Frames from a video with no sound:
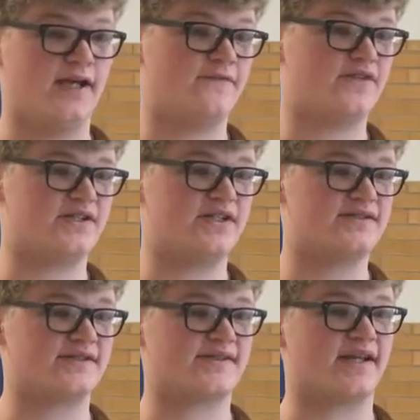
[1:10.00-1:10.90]

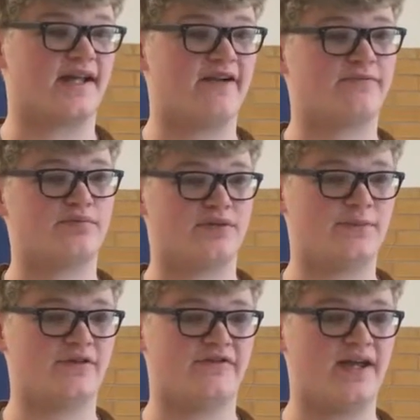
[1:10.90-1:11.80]
MVT says that f
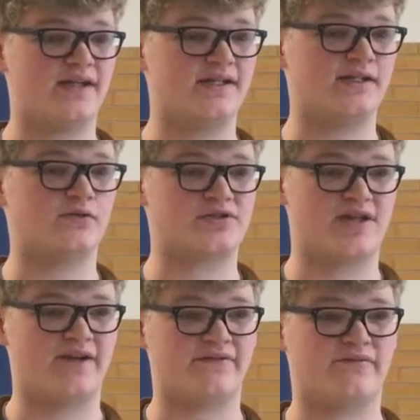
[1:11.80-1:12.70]
prime of a equals
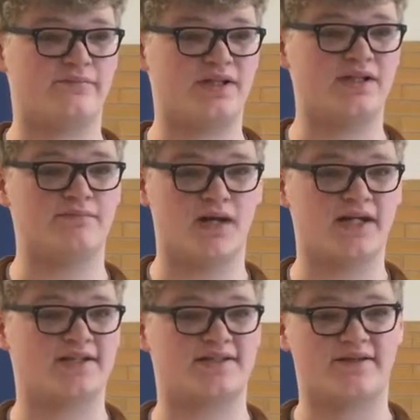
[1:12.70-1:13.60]
f of b
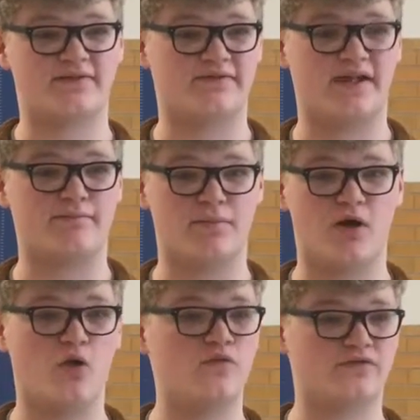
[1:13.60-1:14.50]
minus f of a
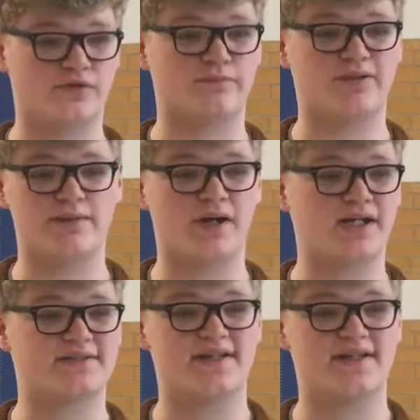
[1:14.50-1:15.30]
over b minus